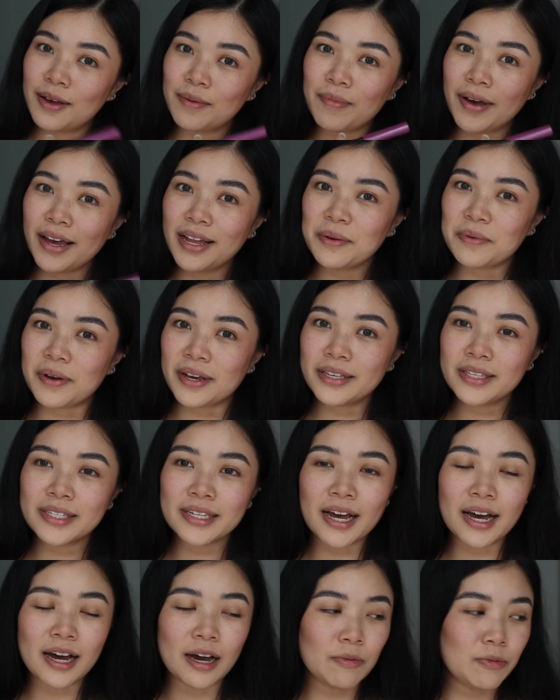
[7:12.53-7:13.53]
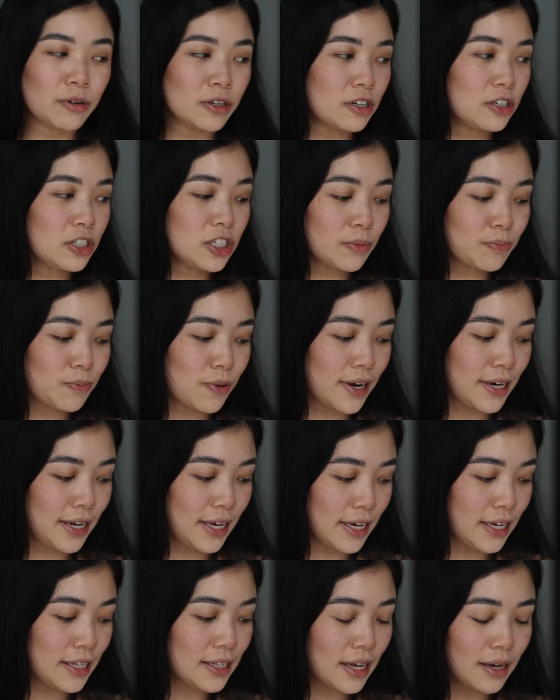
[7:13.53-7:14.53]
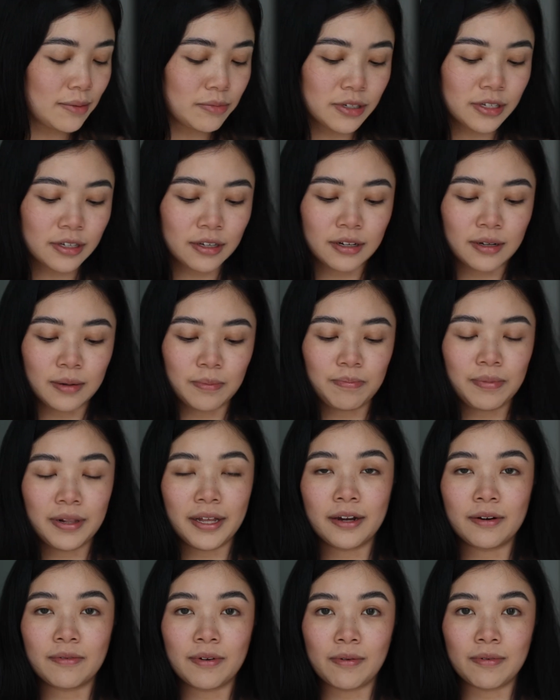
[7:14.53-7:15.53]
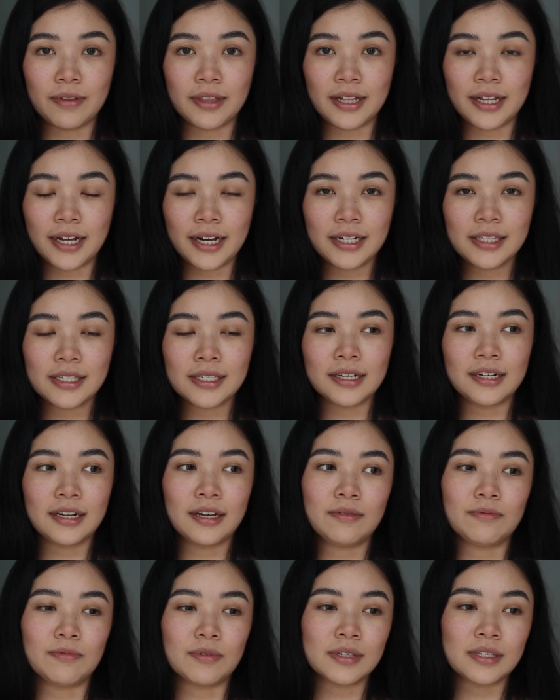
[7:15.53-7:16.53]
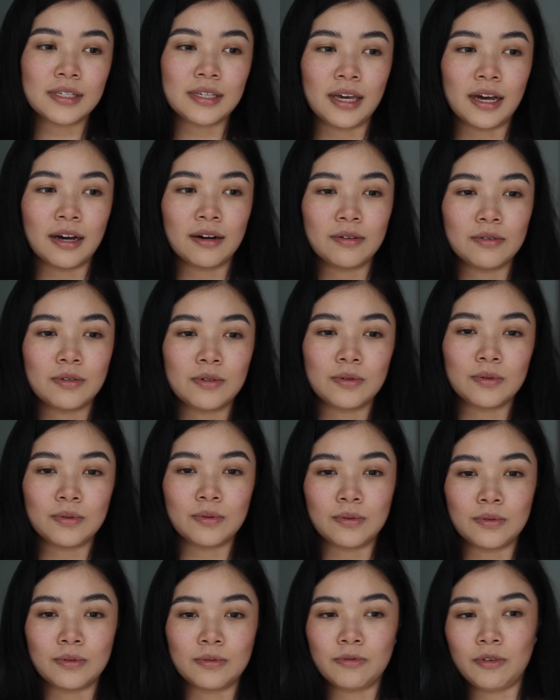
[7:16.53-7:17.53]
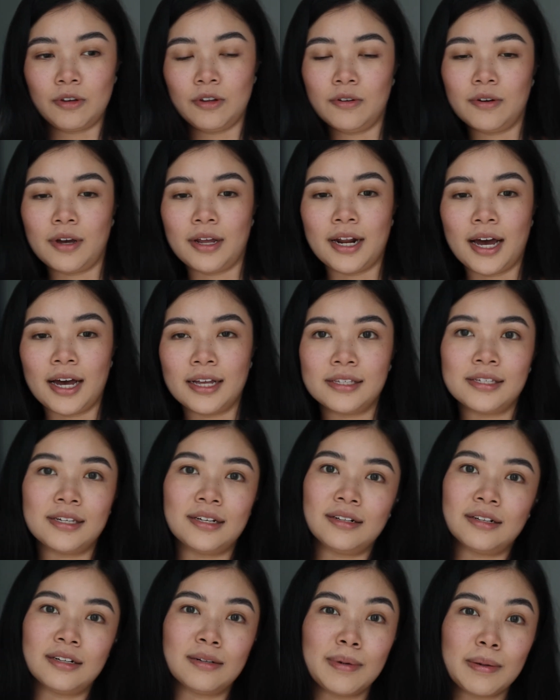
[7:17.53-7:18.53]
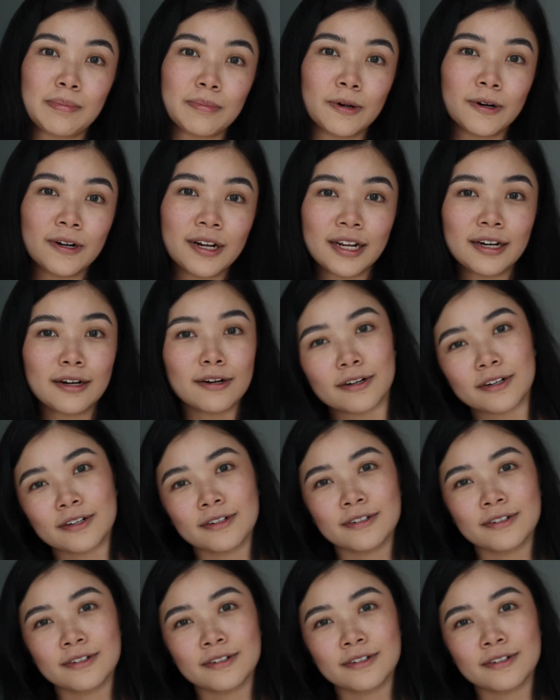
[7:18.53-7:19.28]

But anyways, we're gonna jump right in. I'm just gonna play around with the lines, and then we'll see how to, you know, enhance it a little bit more later.